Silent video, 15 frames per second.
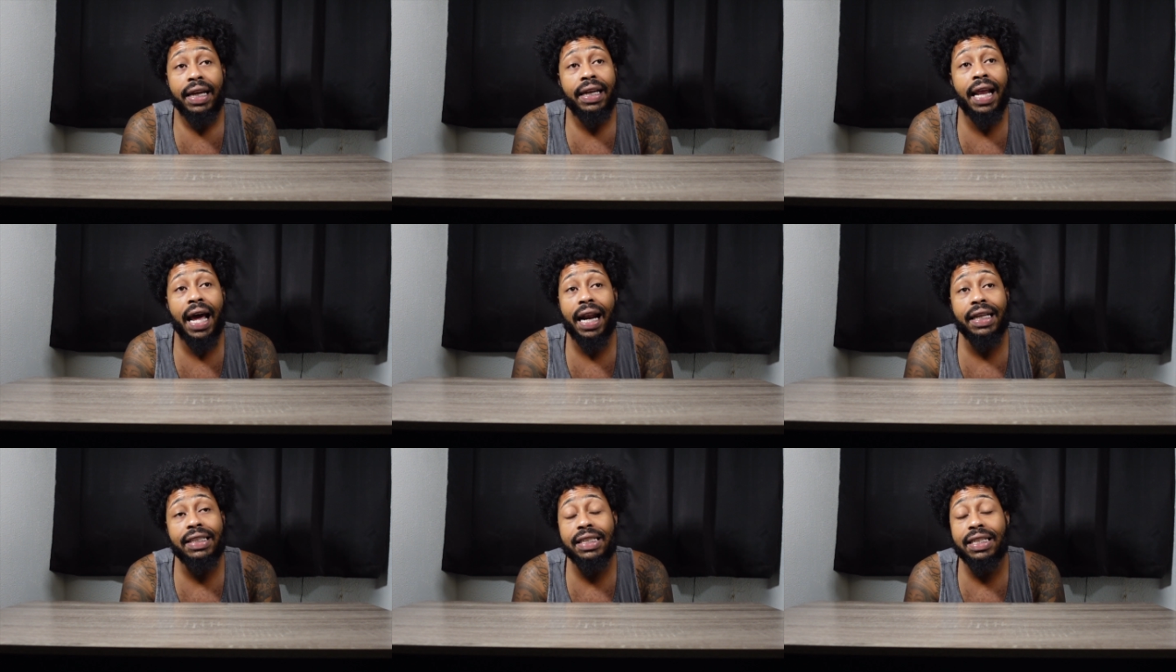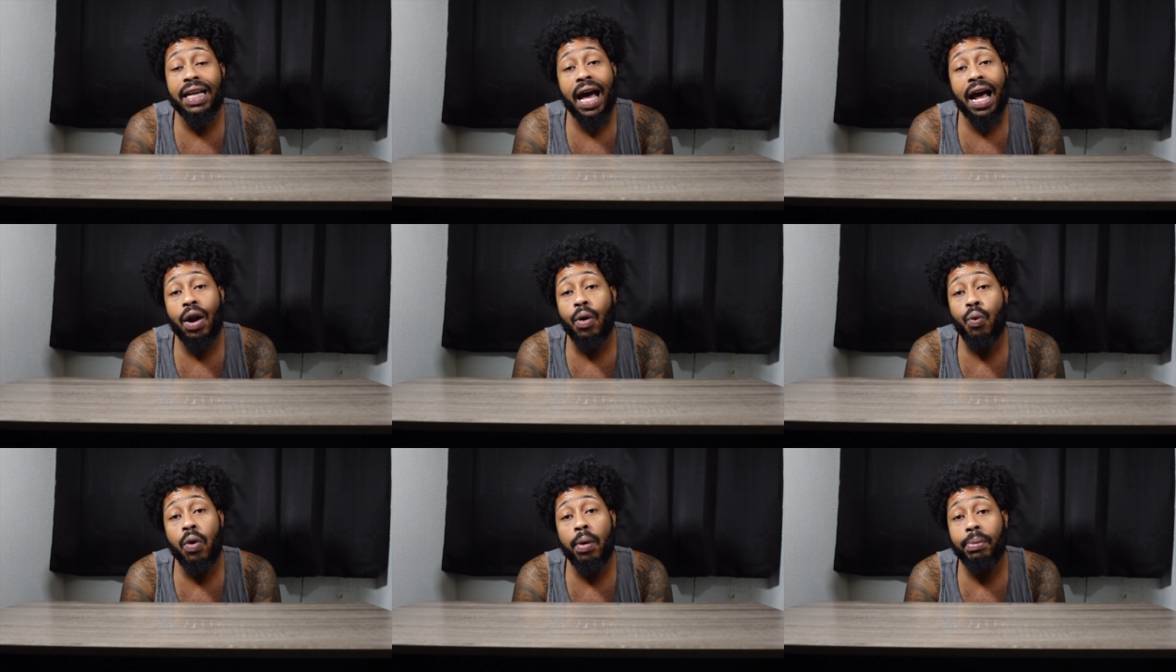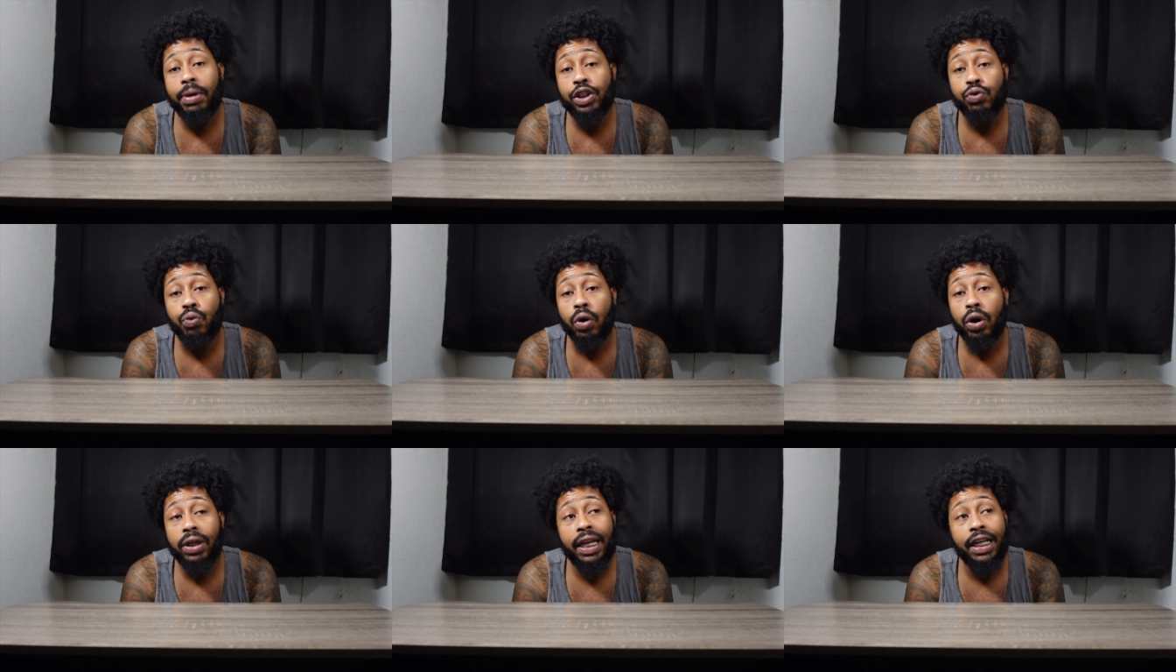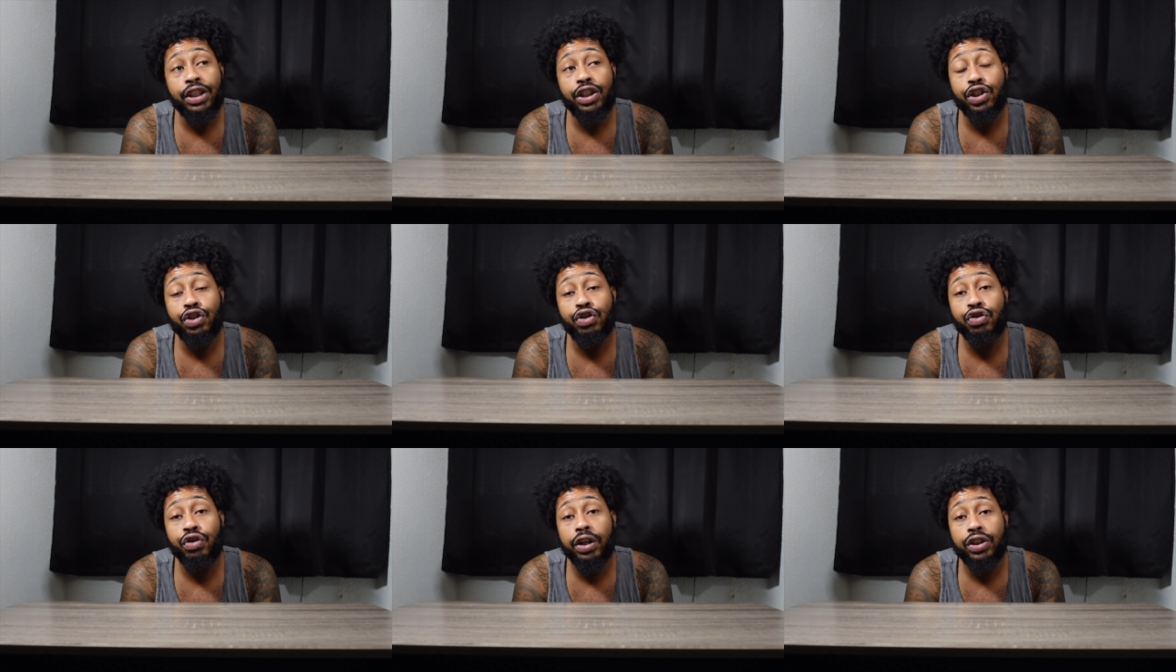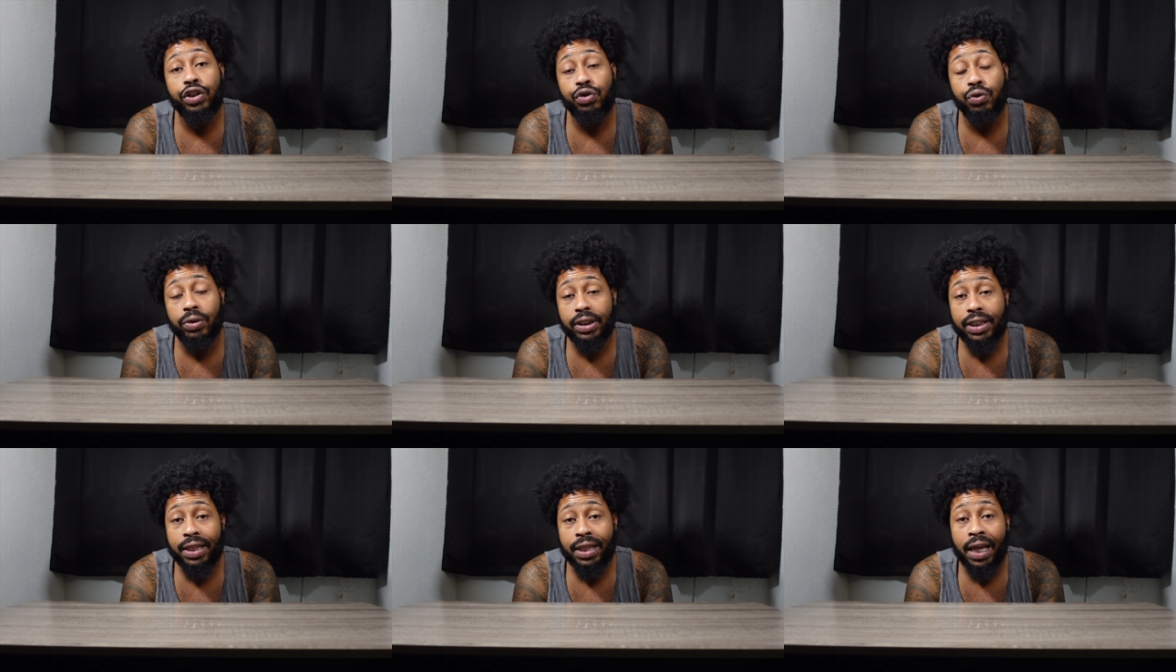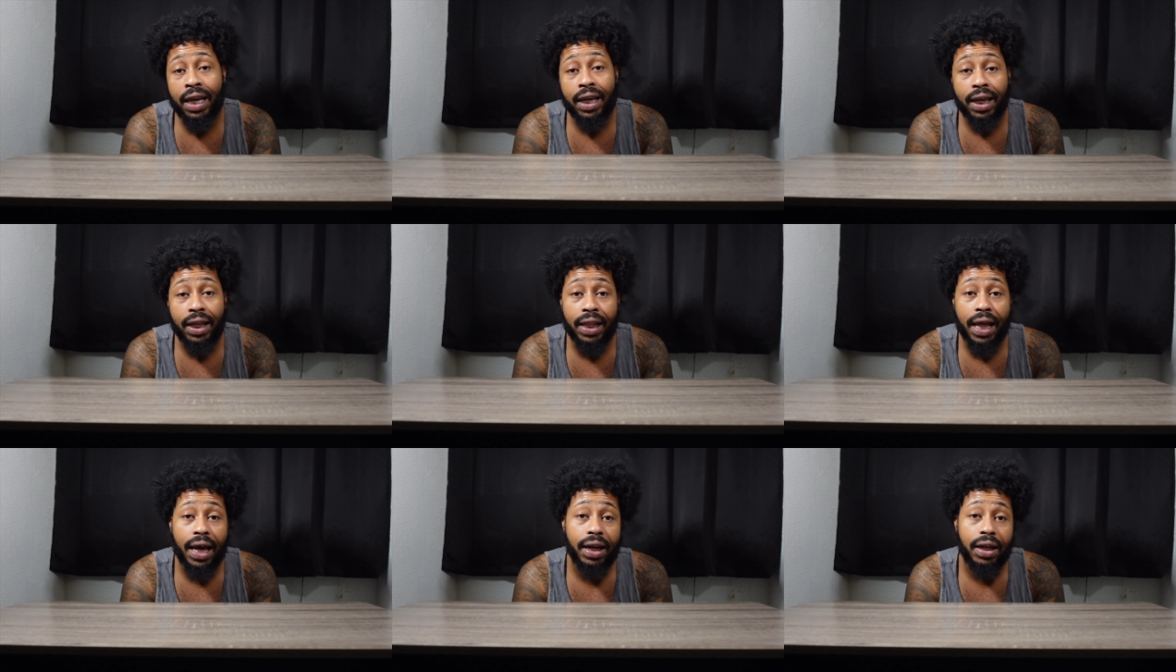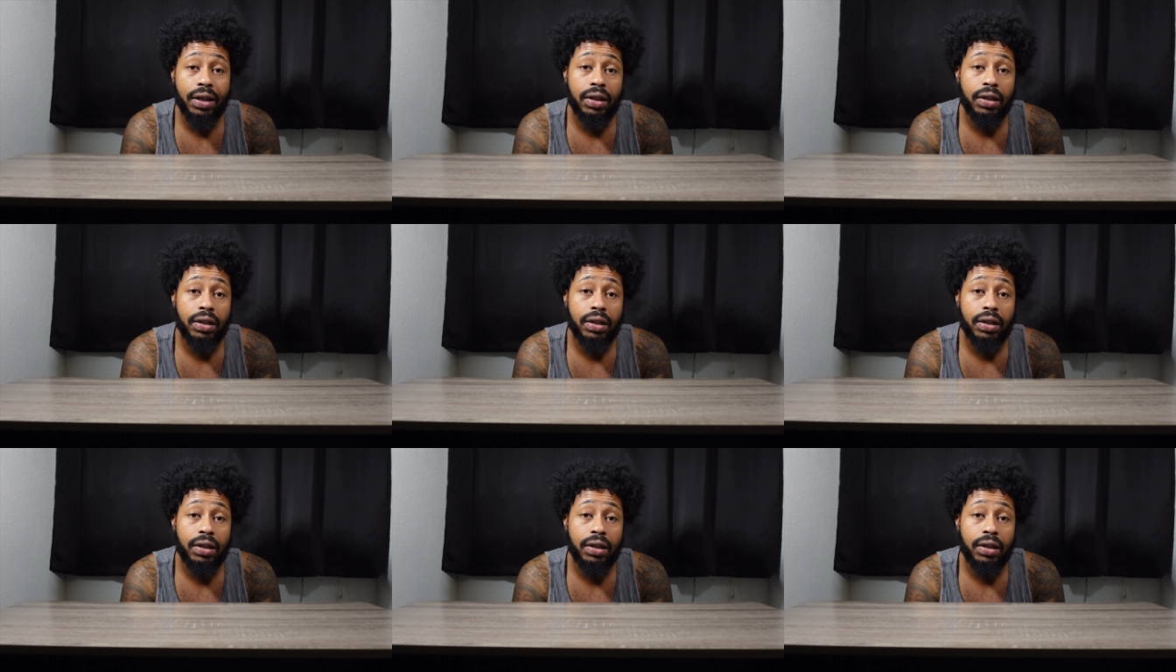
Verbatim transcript: that it's not a woman's world they just tricked you into thinking that